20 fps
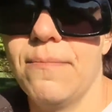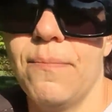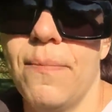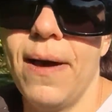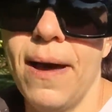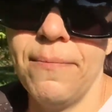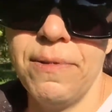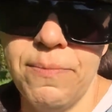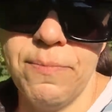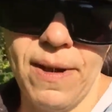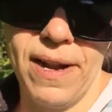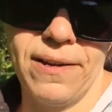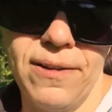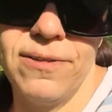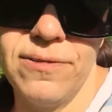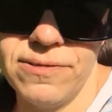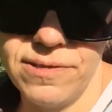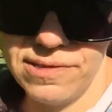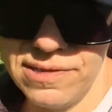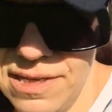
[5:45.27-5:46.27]
Mommy bear
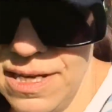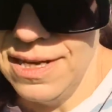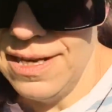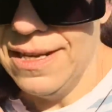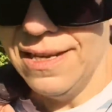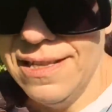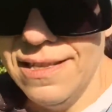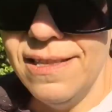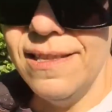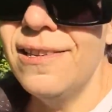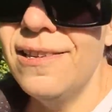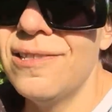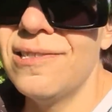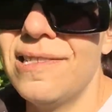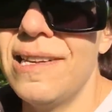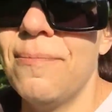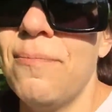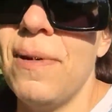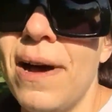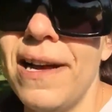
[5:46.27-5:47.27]
goes, no,
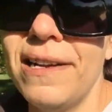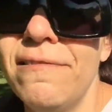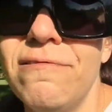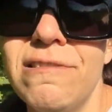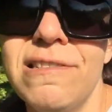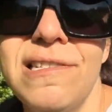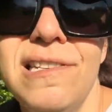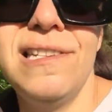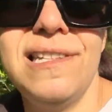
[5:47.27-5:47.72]
somebody was